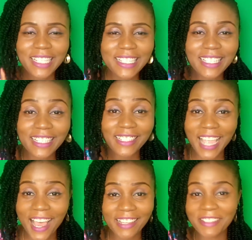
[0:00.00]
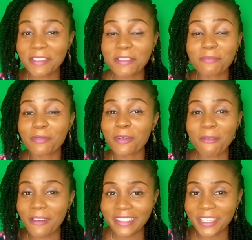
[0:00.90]
this thing is going to blow
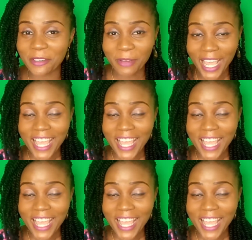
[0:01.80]
one deal,